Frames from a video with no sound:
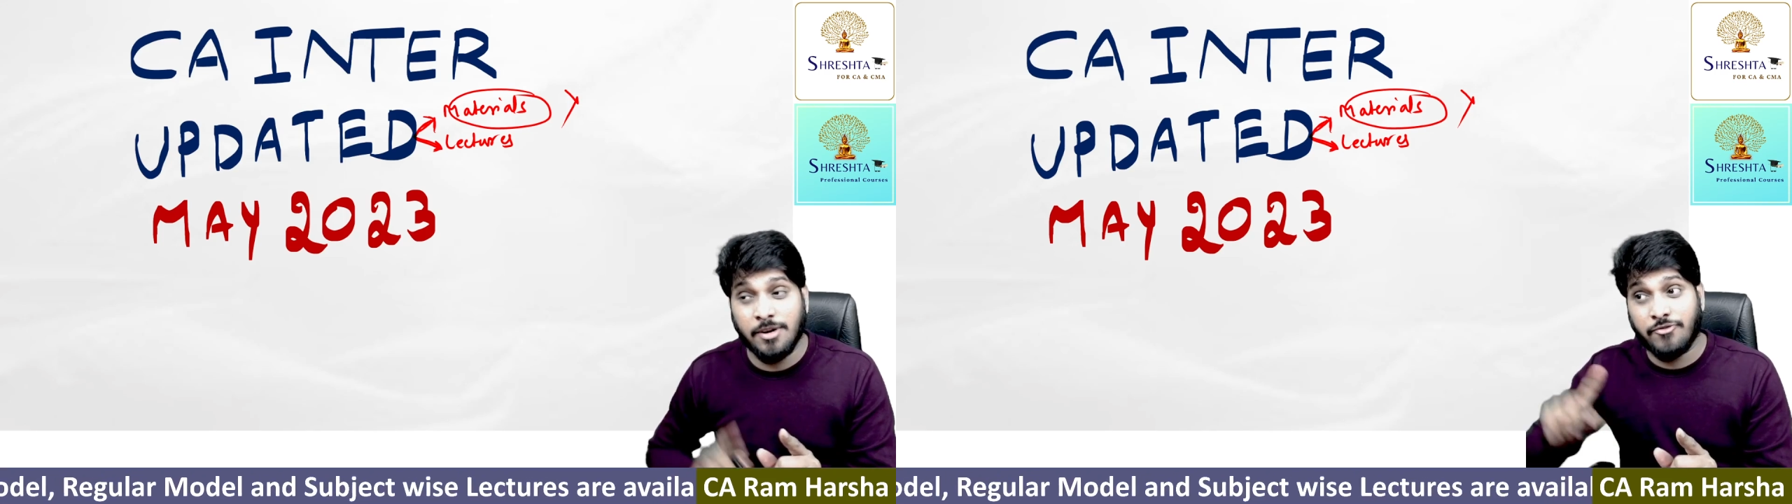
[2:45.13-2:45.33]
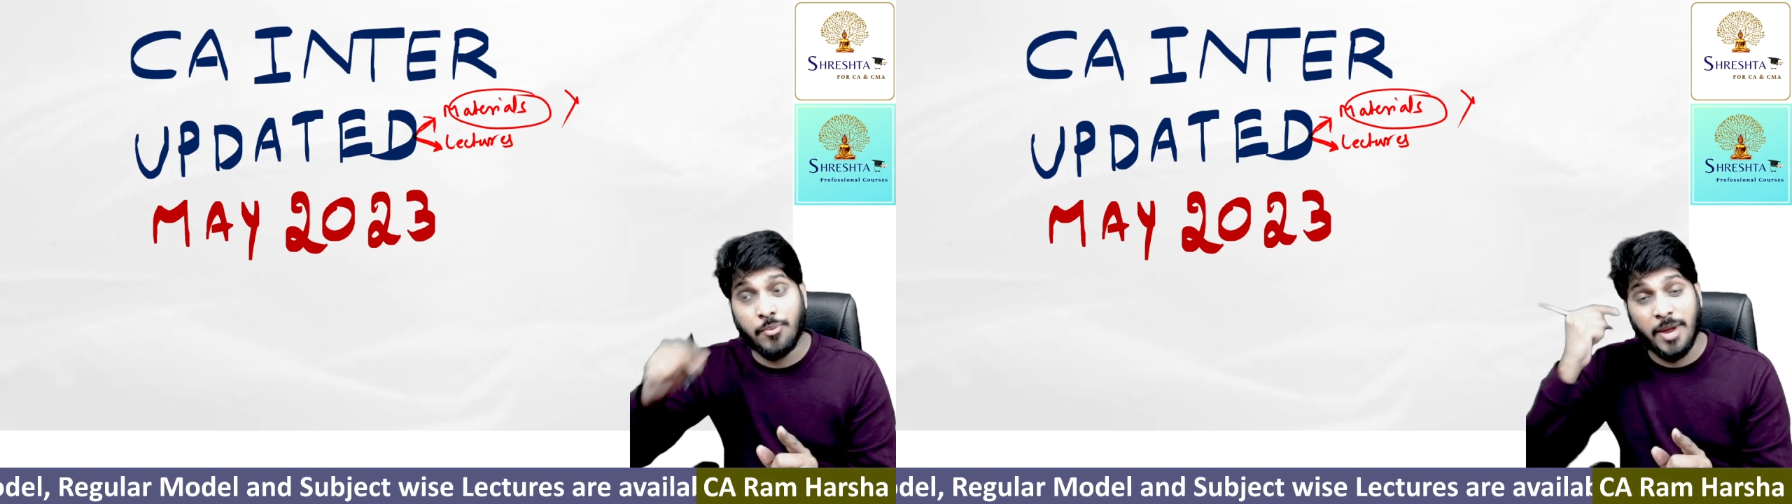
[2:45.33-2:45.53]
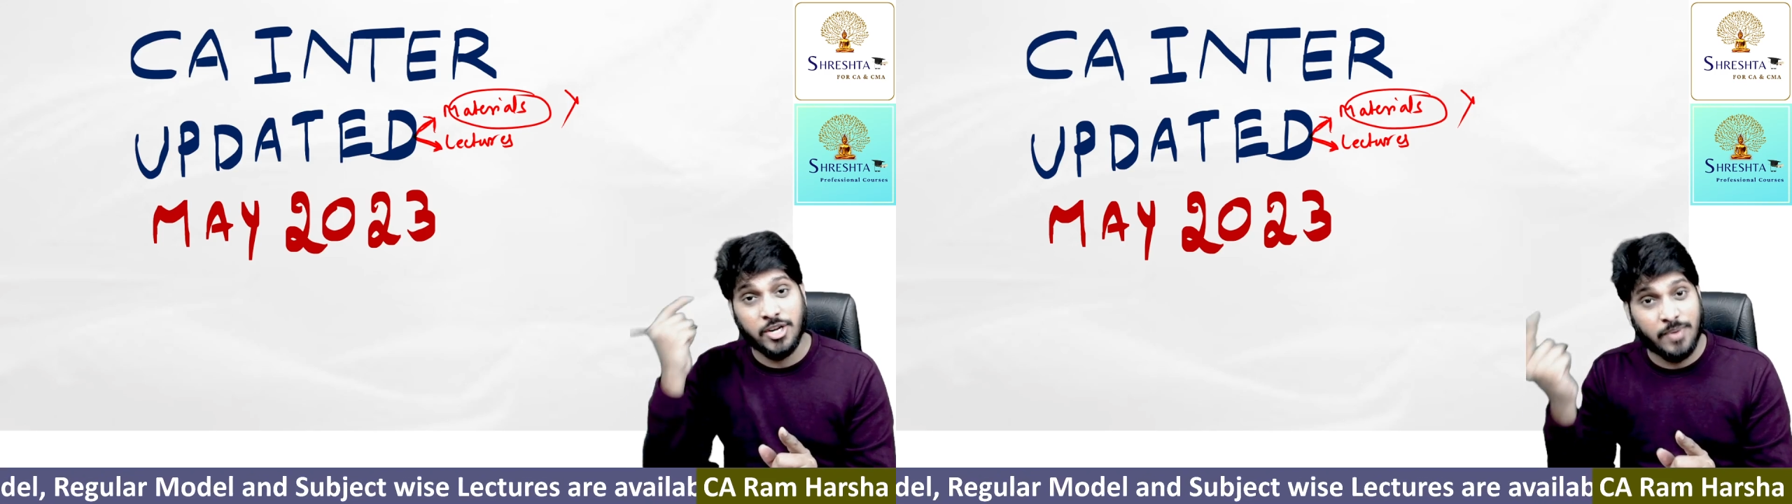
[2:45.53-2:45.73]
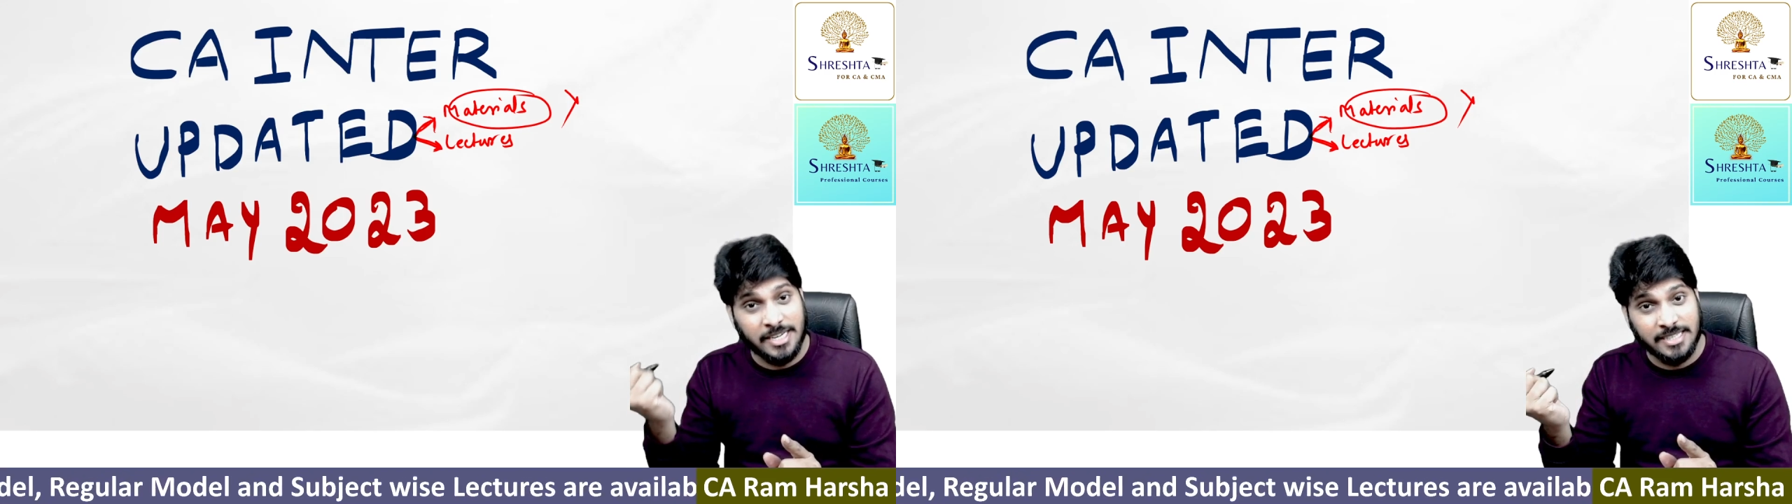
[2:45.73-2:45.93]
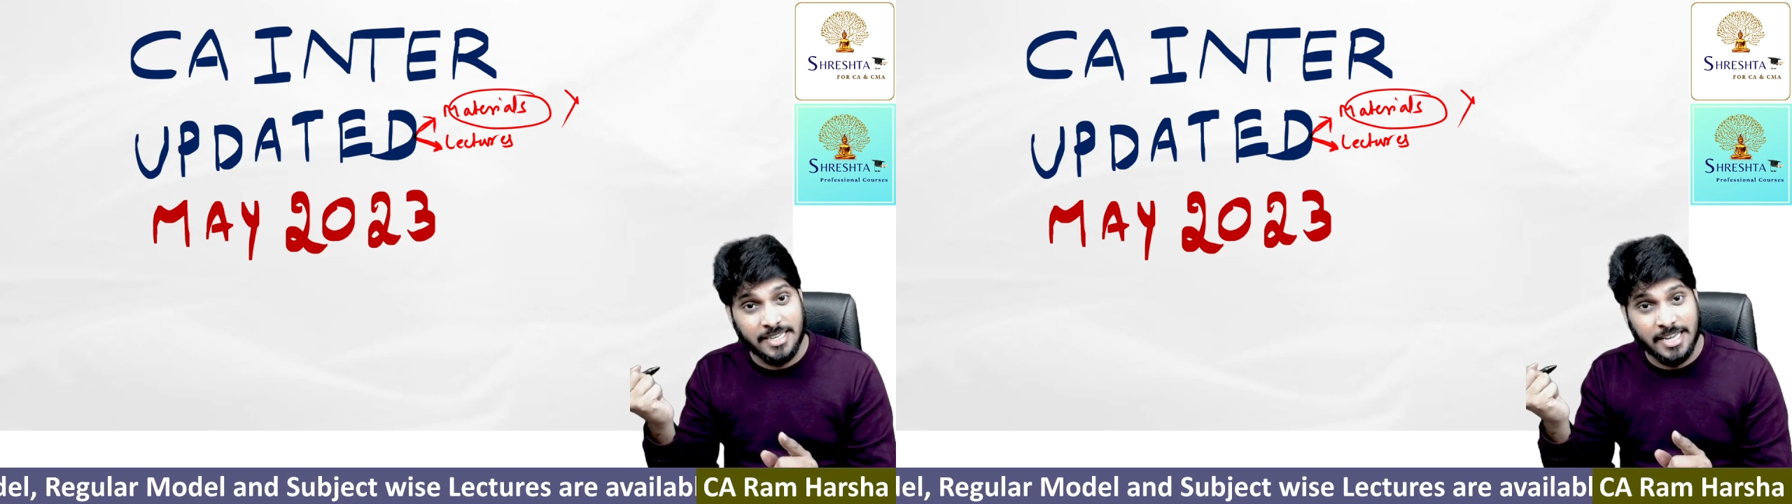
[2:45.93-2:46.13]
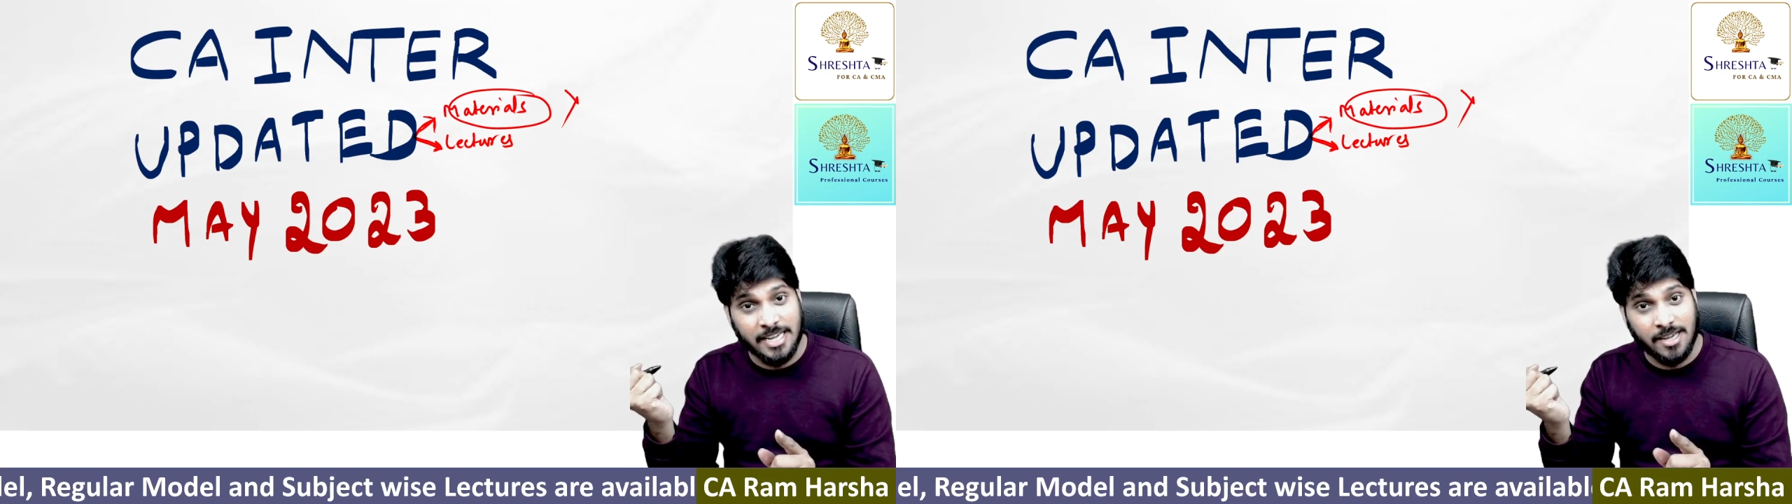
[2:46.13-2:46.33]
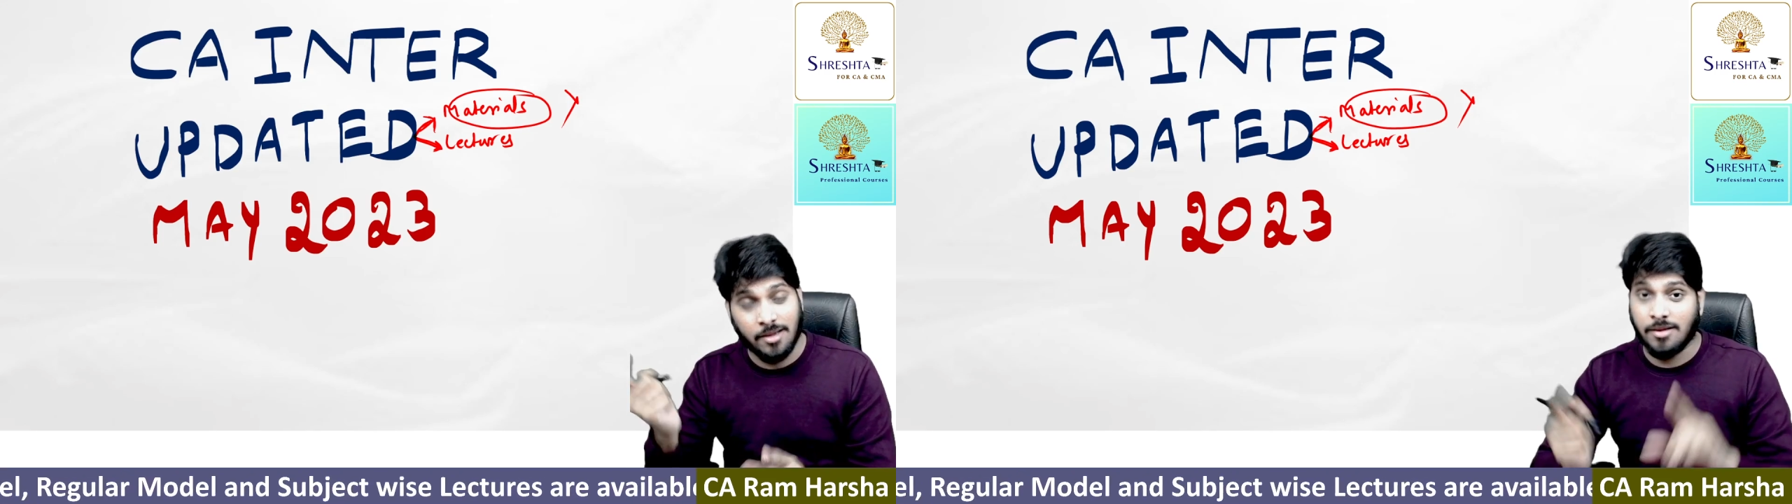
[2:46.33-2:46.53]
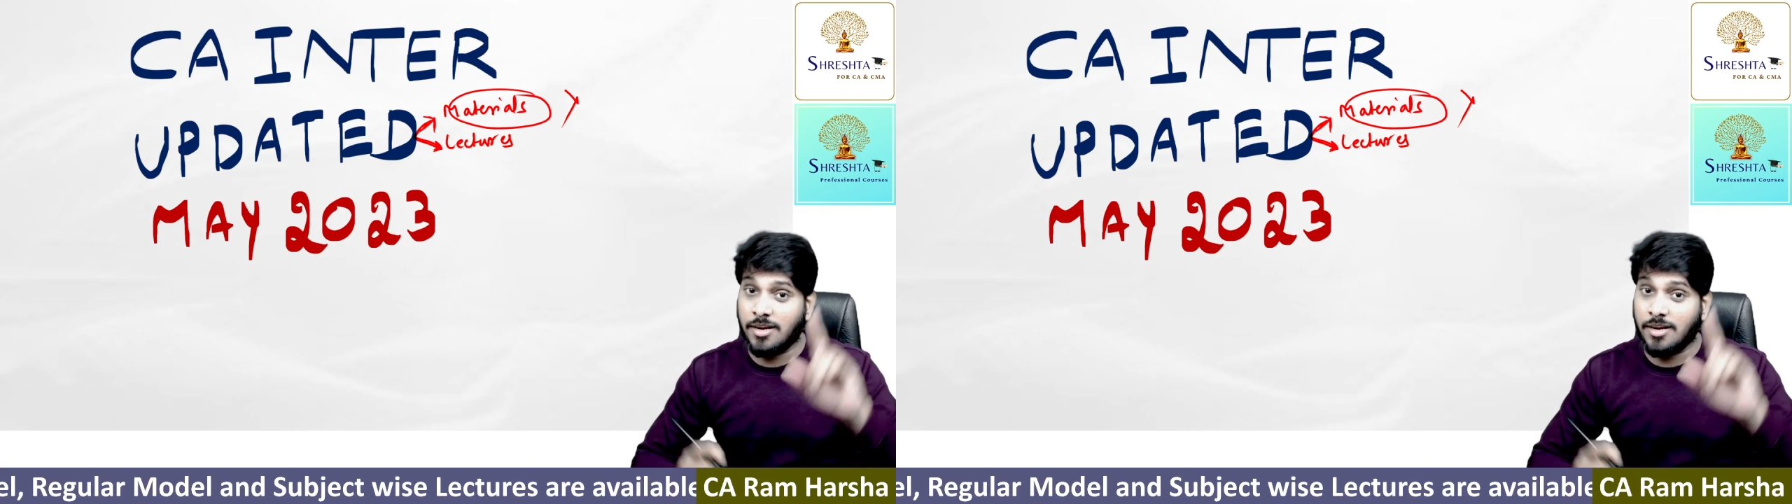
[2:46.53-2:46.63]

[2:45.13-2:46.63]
for May 23?